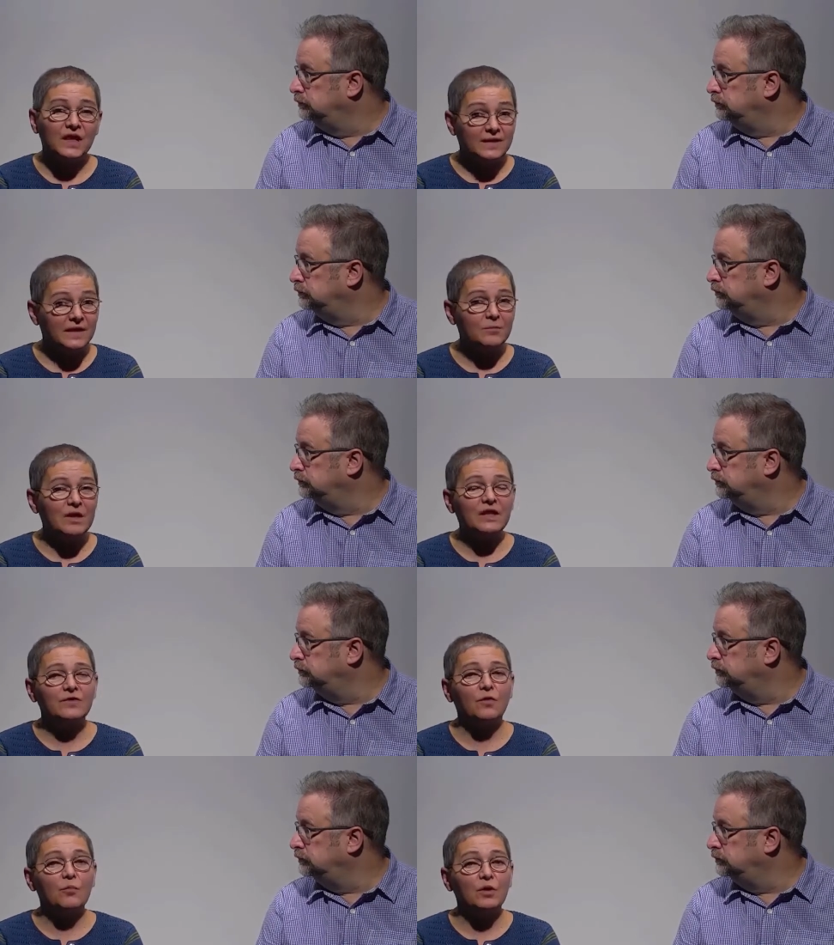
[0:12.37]
Speaker 1: 90 minutes
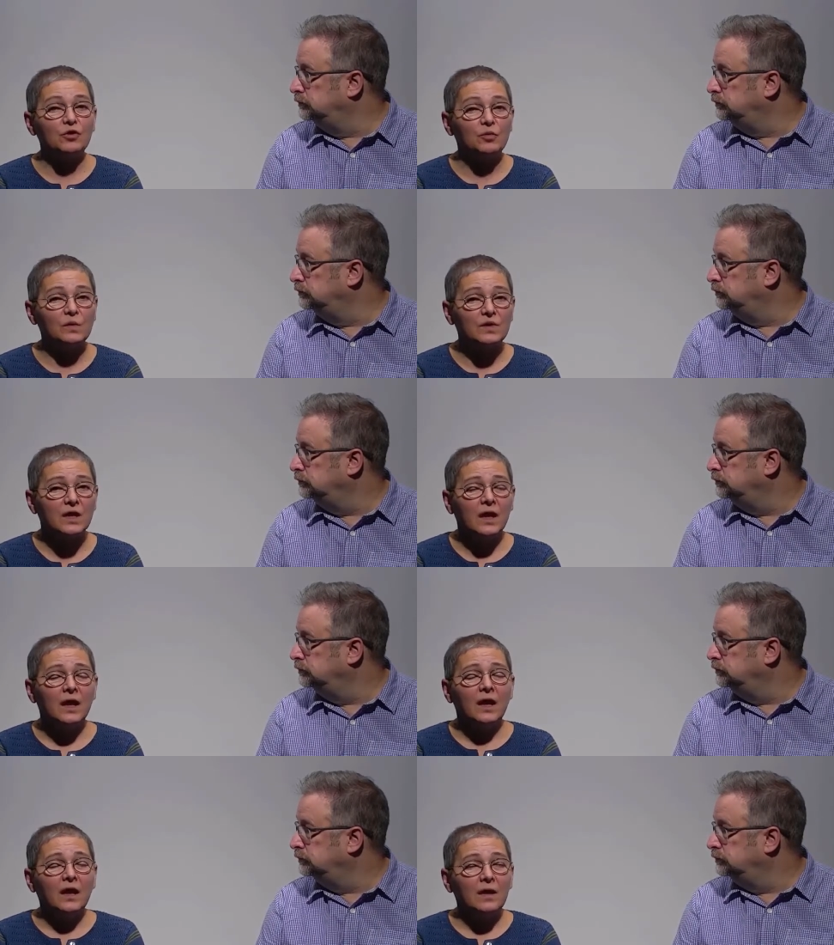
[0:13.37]
for modules
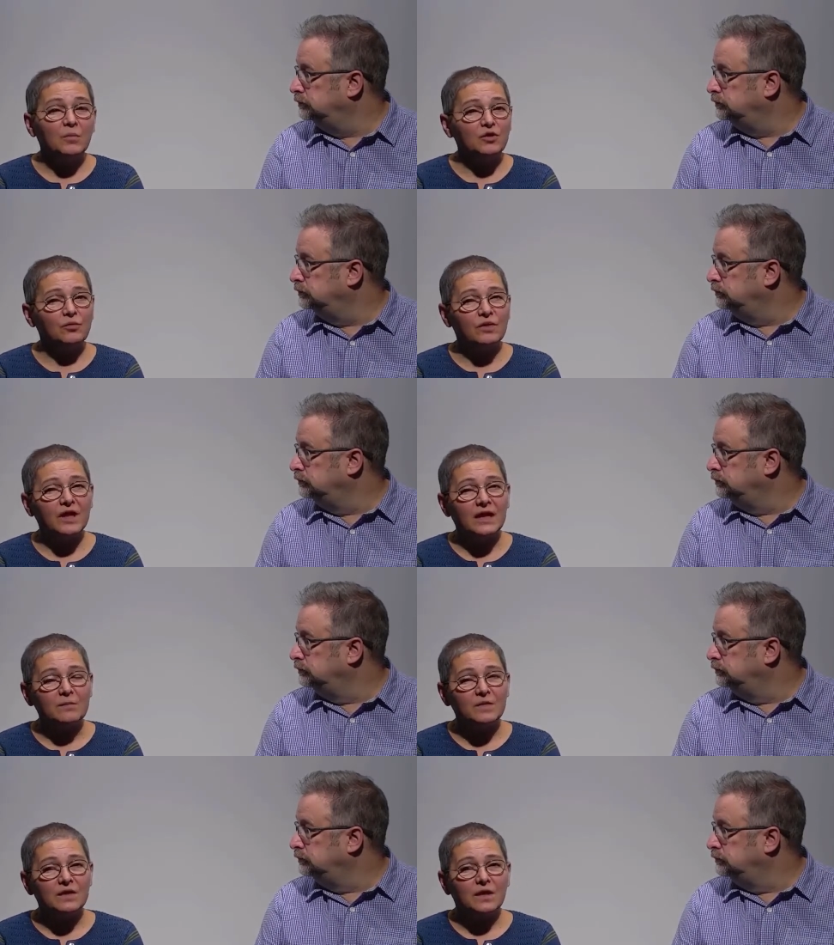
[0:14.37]
and module
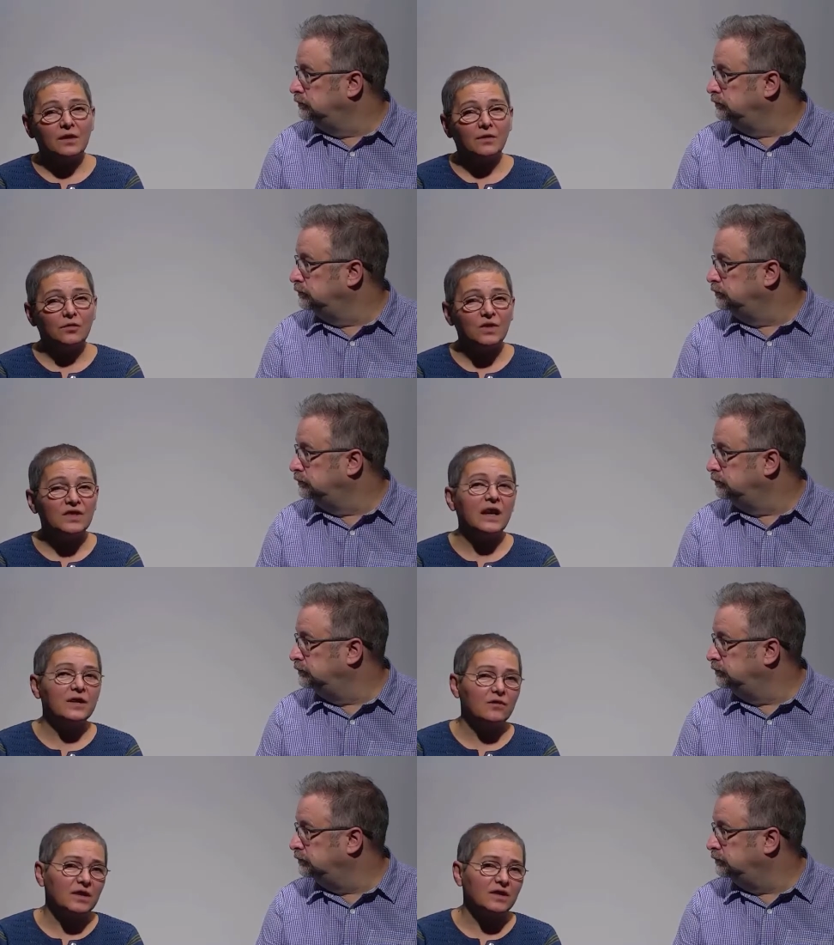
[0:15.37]
teams to
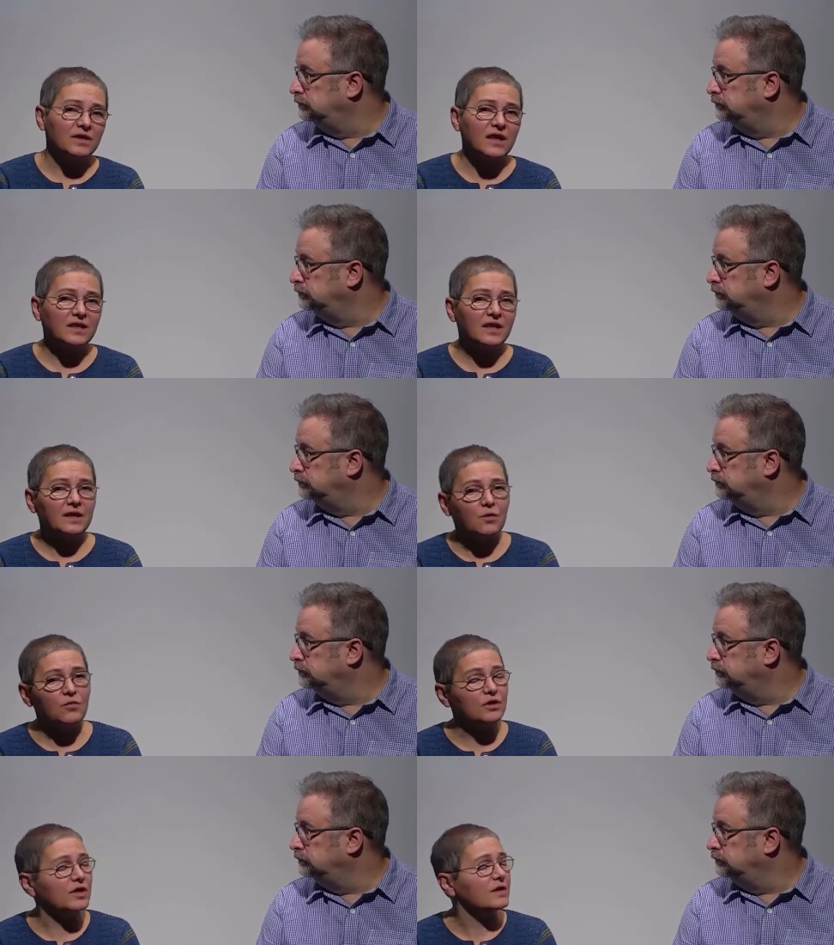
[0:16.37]
design or redesign their
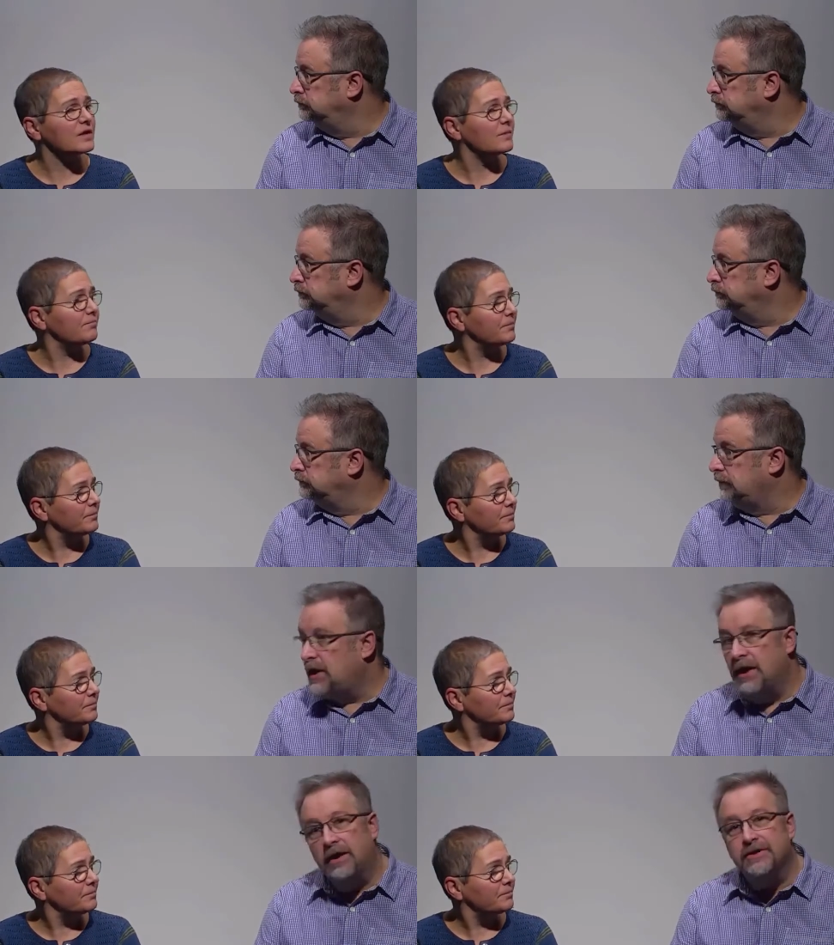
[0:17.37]
courses.
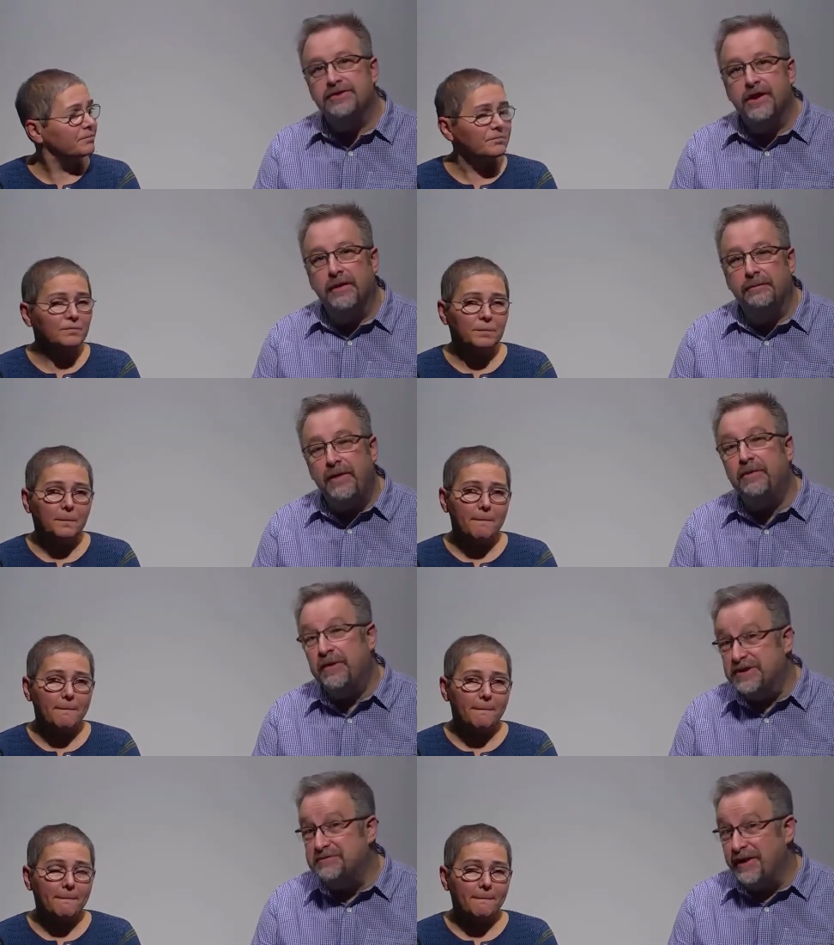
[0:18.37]
Speaker 2: And it's a
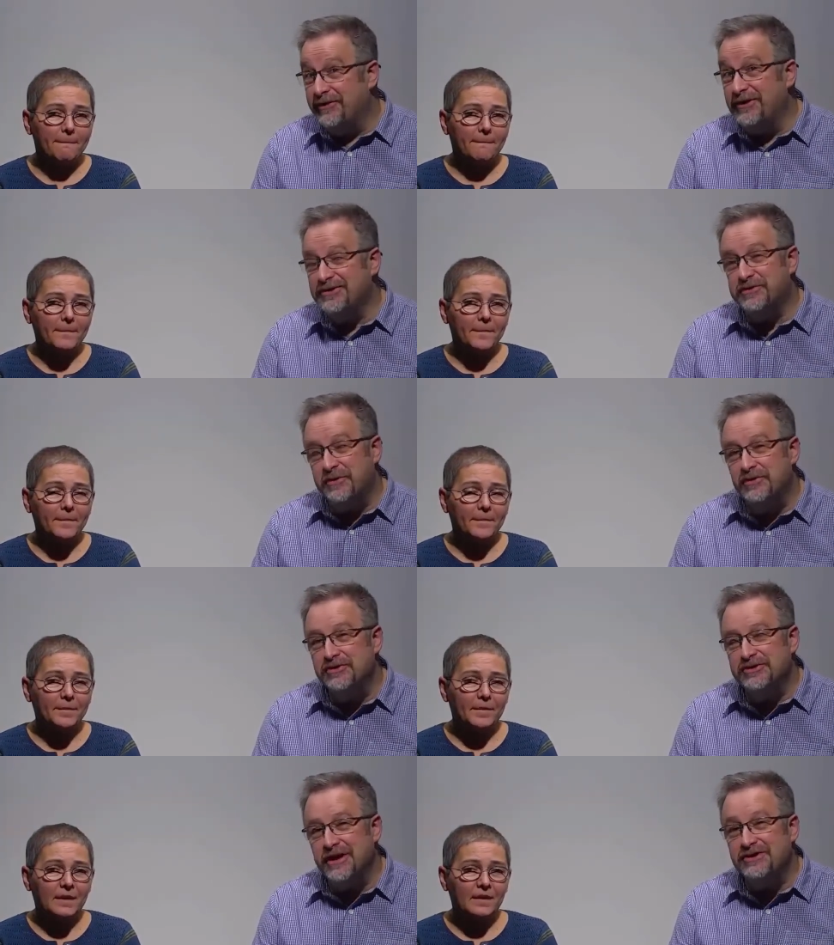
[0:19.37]
paper-based method, so we
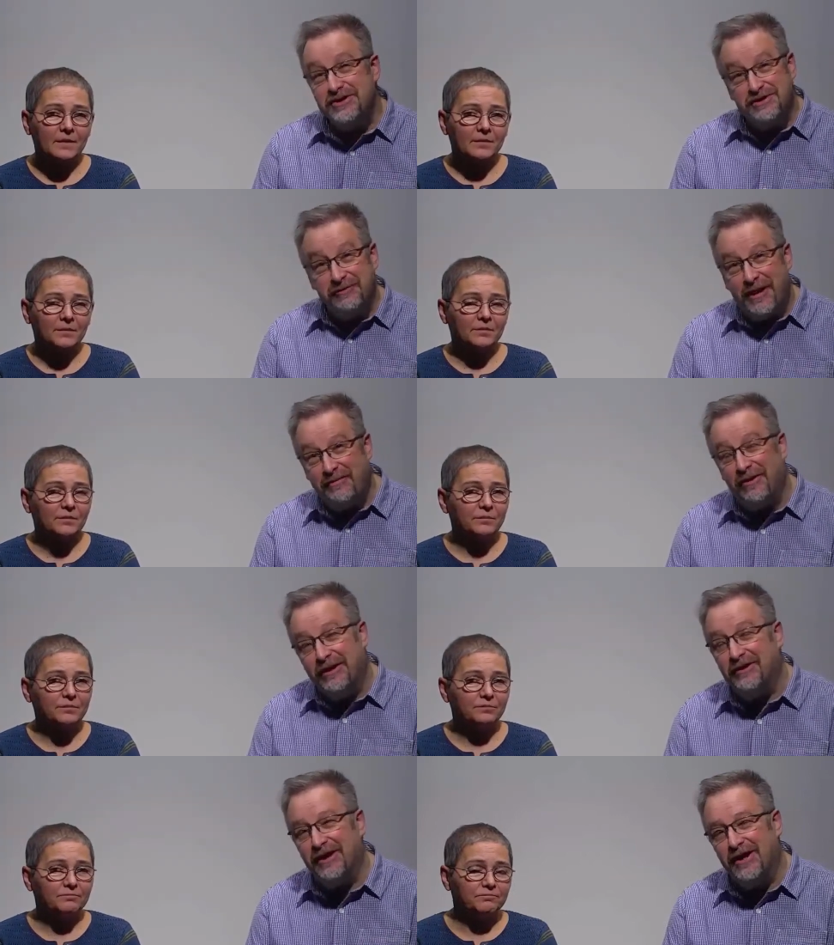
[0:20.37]
use uh, sheets of
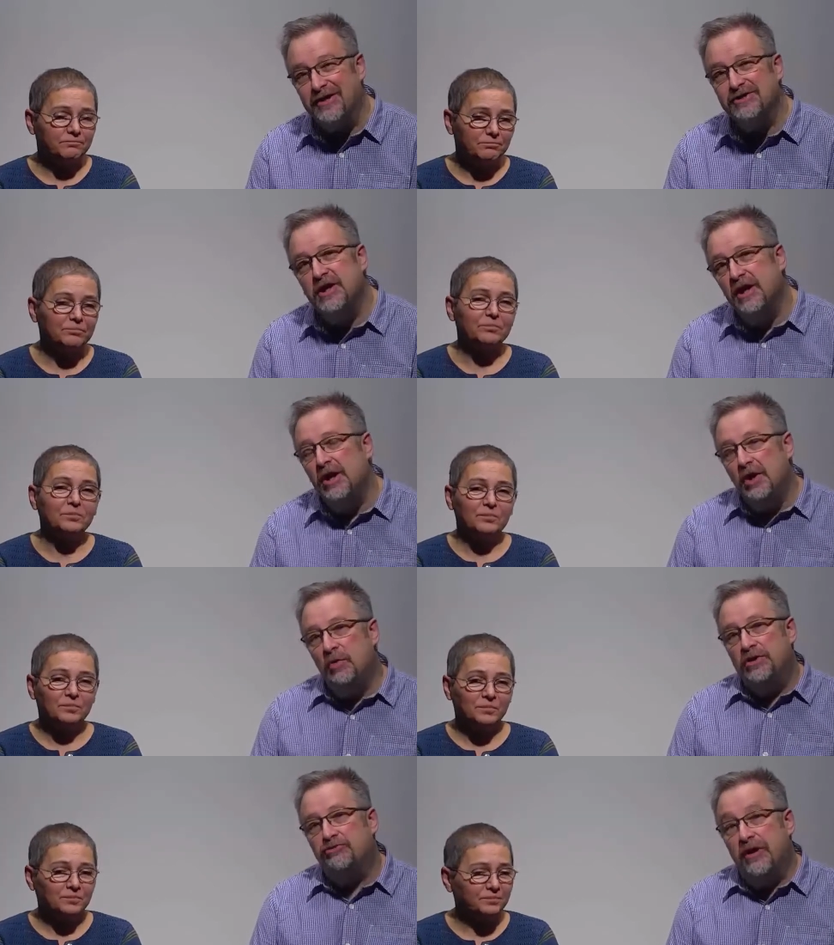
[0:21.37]
paper, cards,
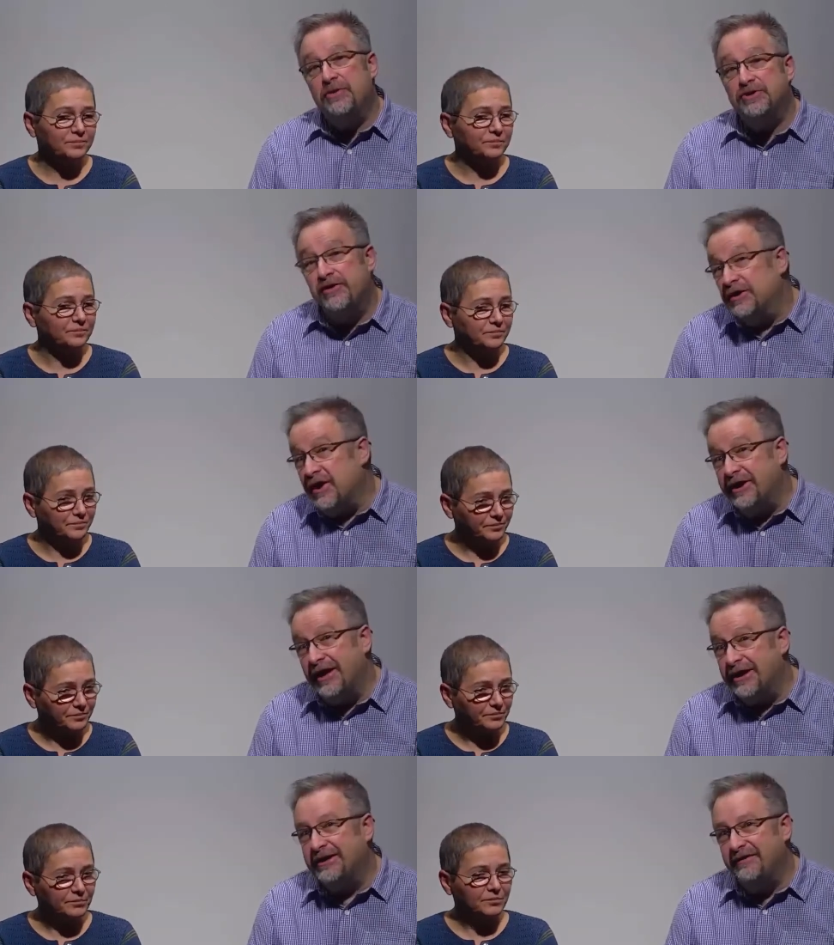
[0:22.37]
which represent the learning
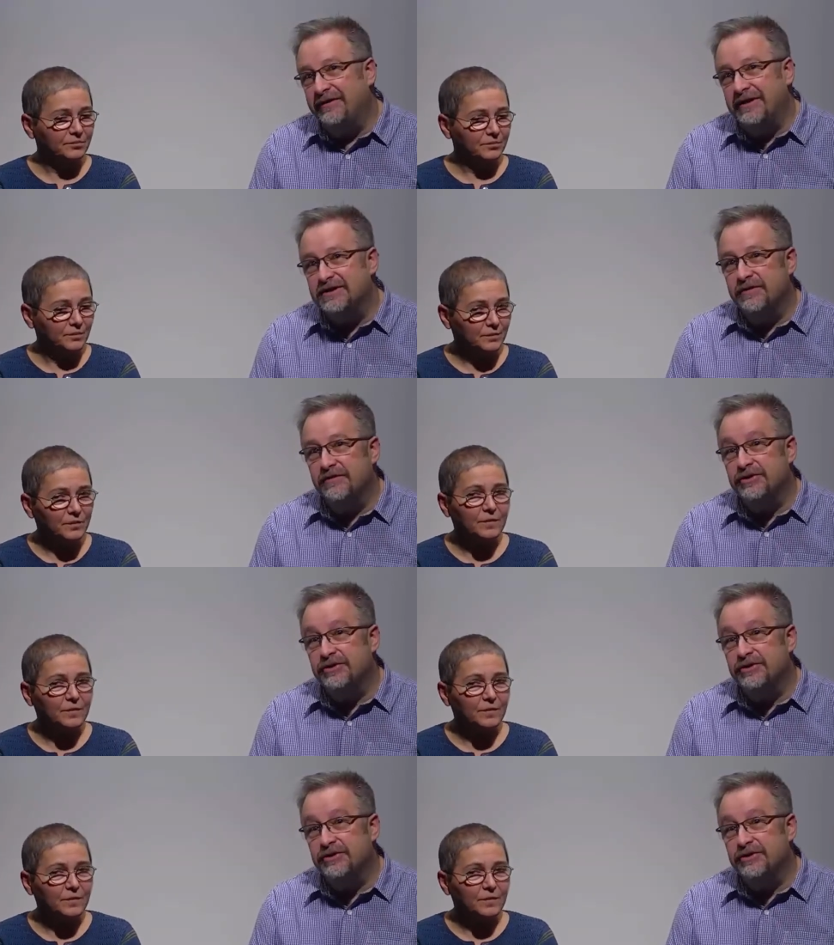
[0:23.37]
activities of the